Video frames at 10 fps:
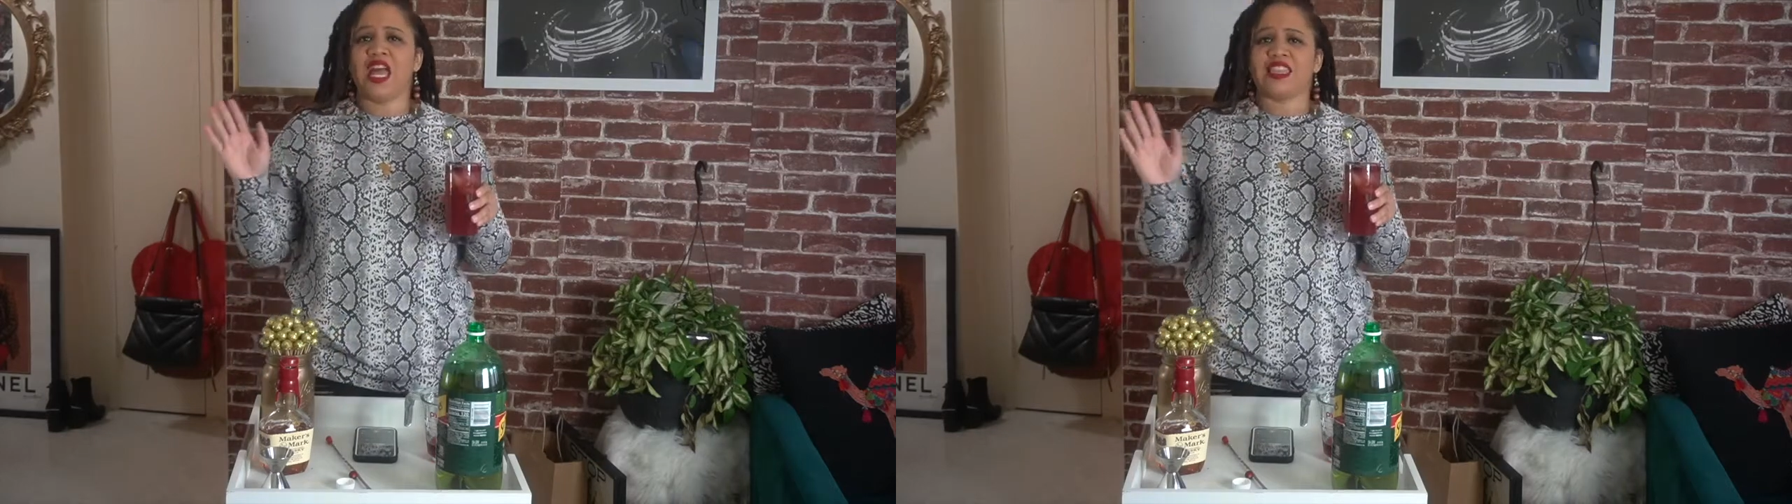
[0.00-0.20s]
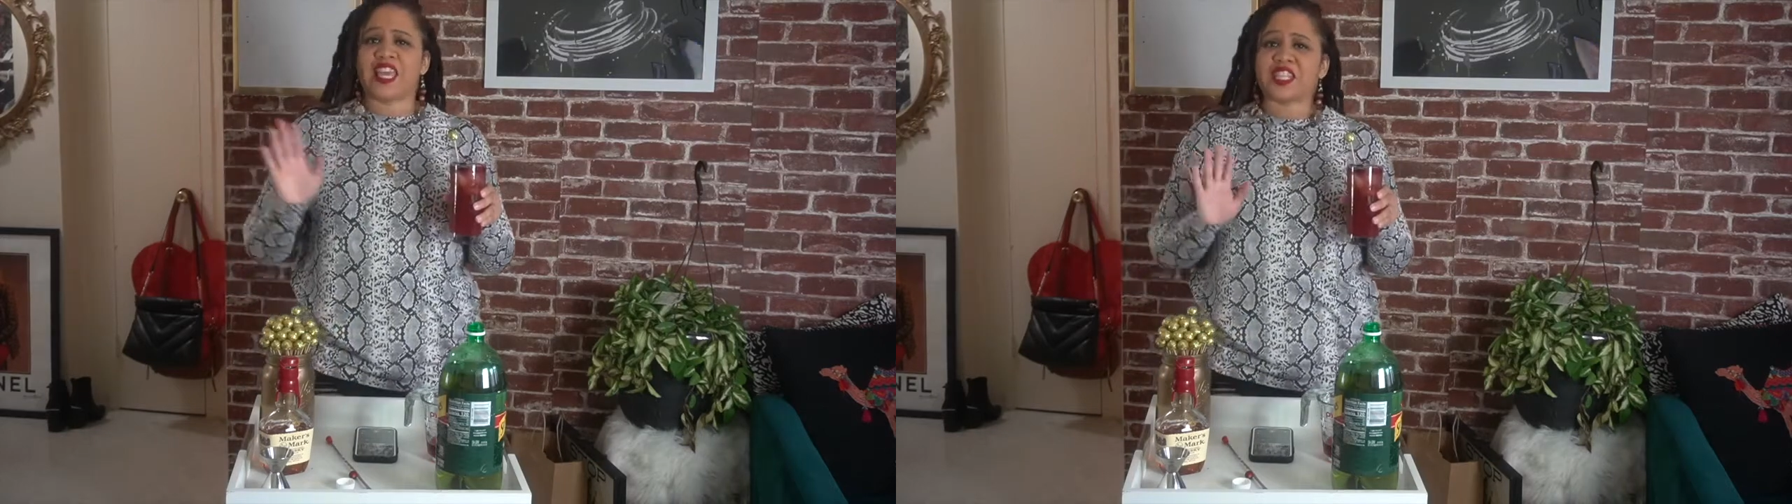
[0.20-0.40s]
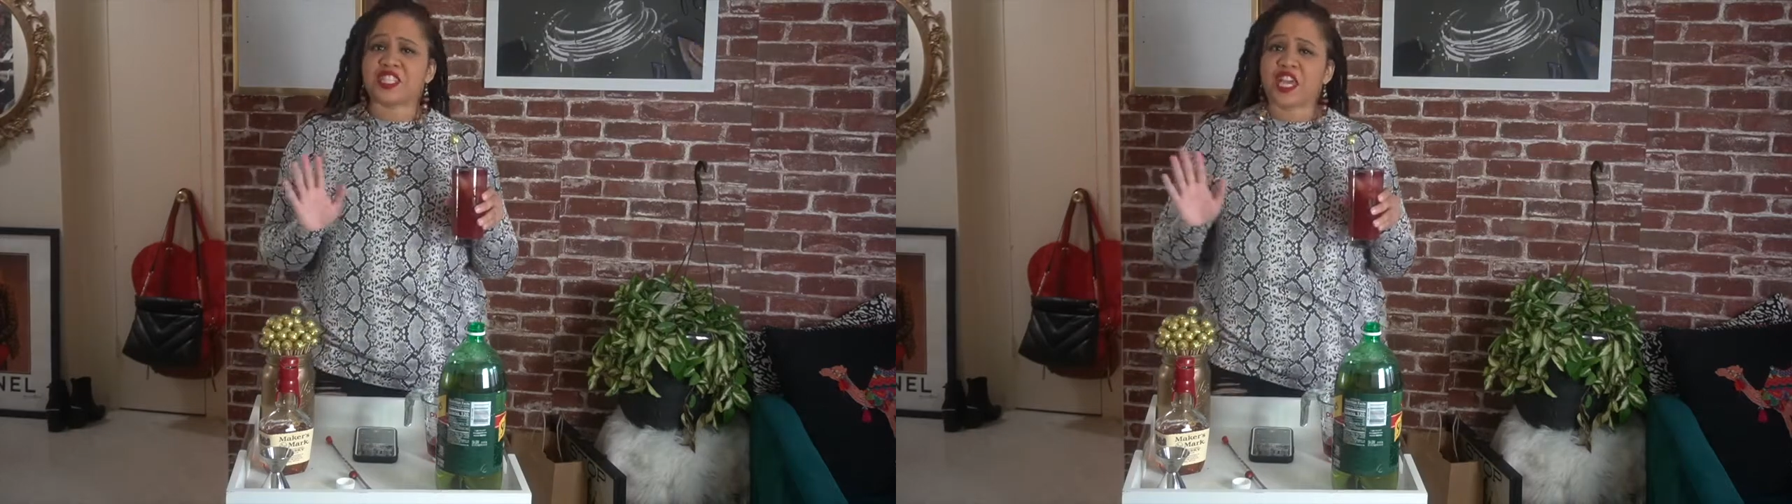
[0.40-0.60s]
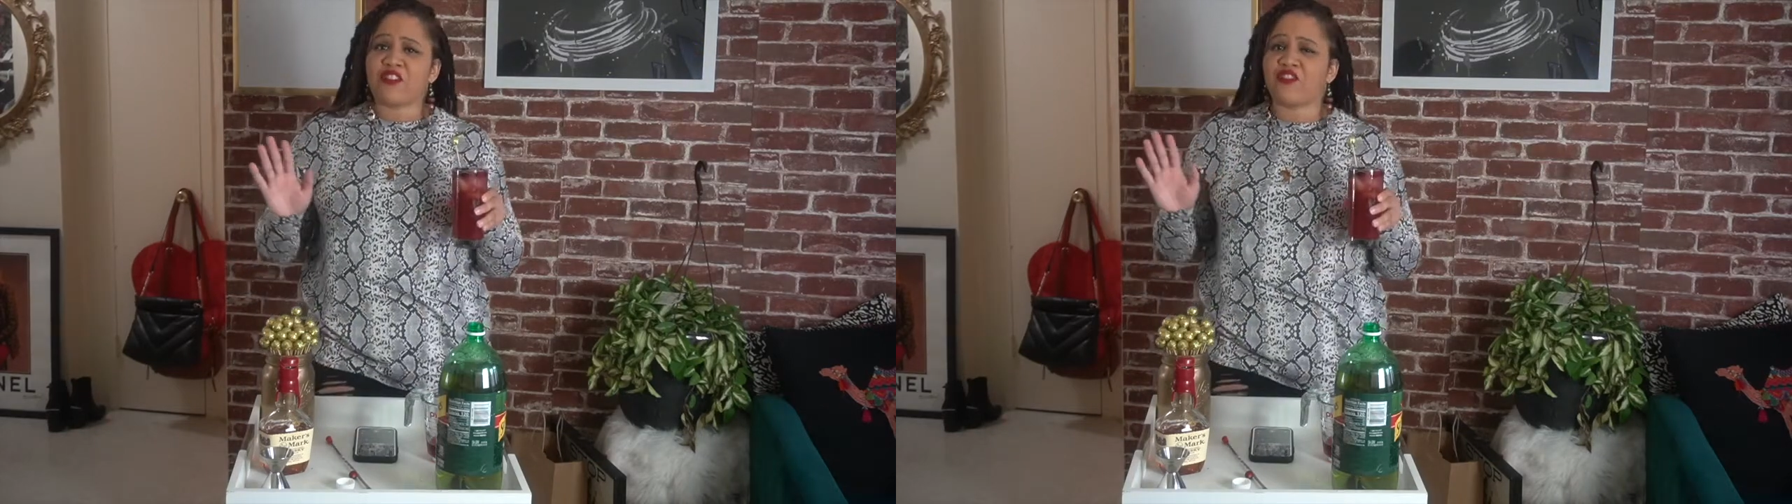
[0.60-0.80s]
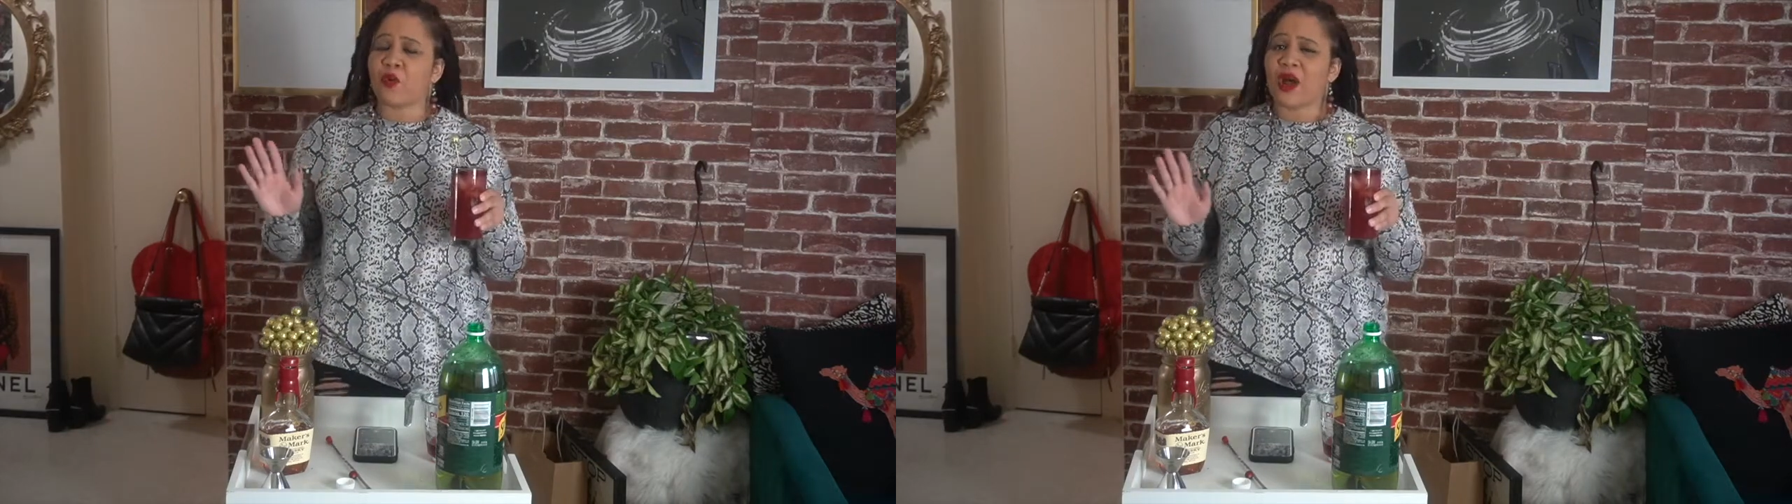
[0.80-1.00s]
Thanks again
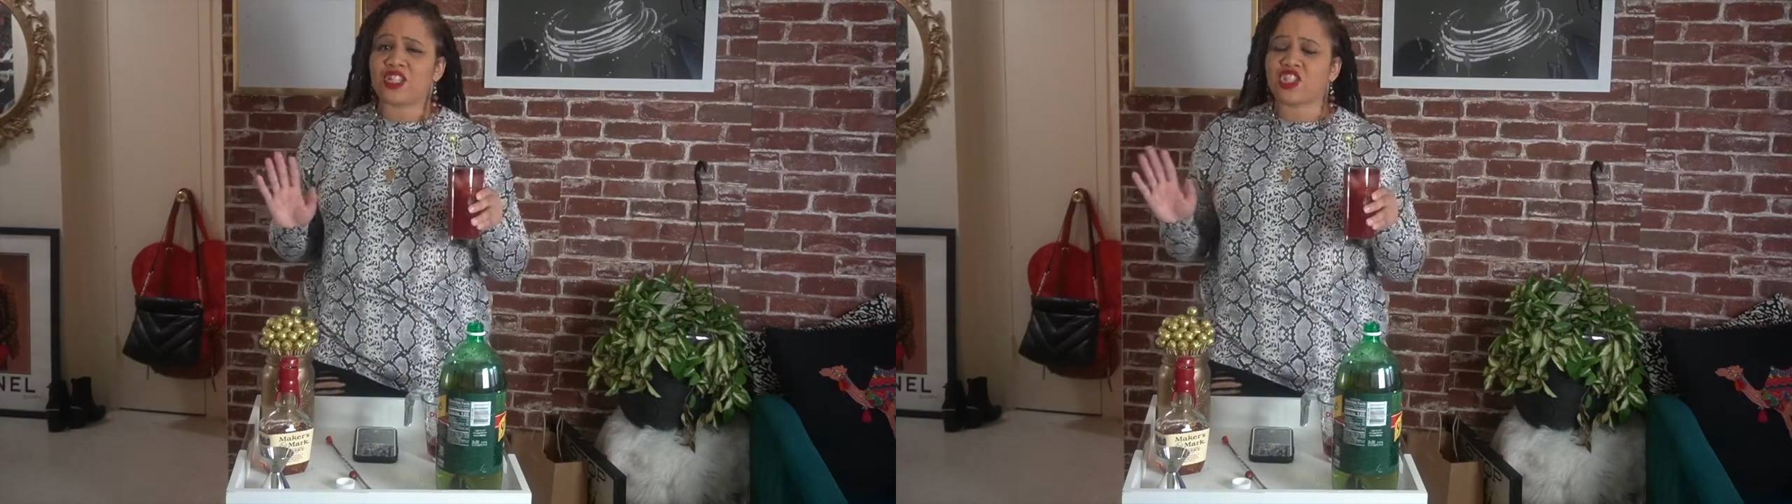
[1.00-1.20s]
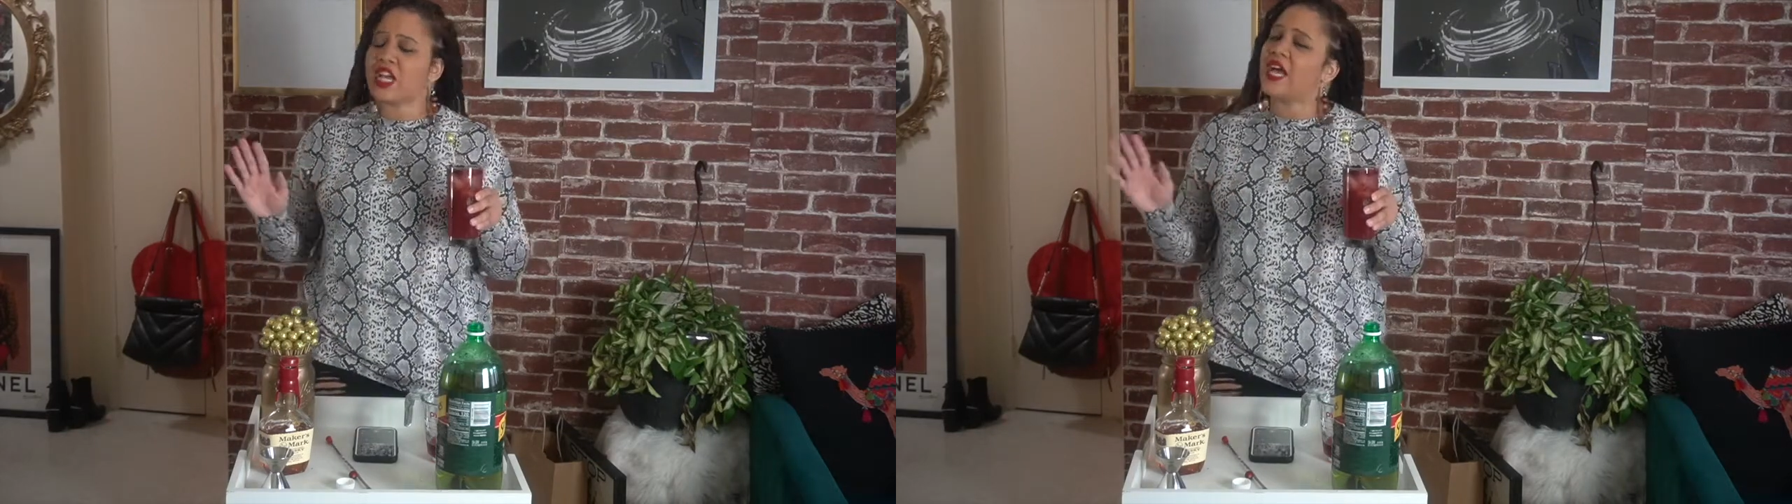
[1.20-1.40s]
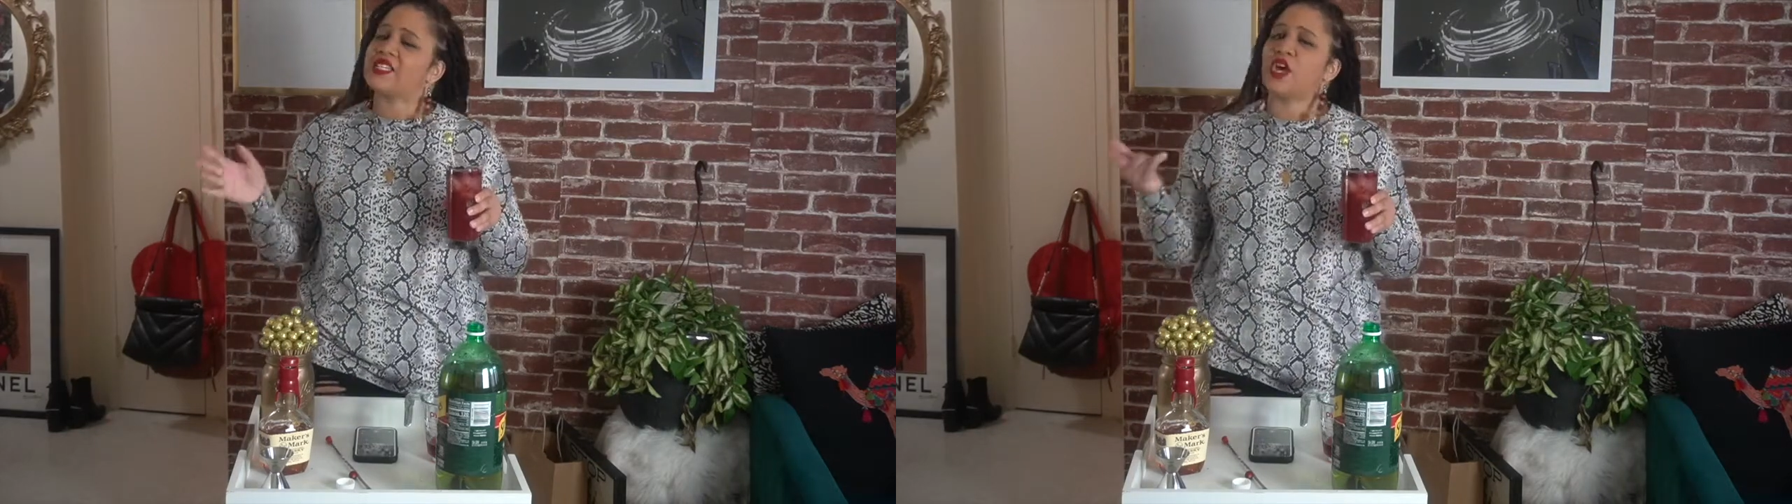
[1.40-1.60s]
for watching, guys.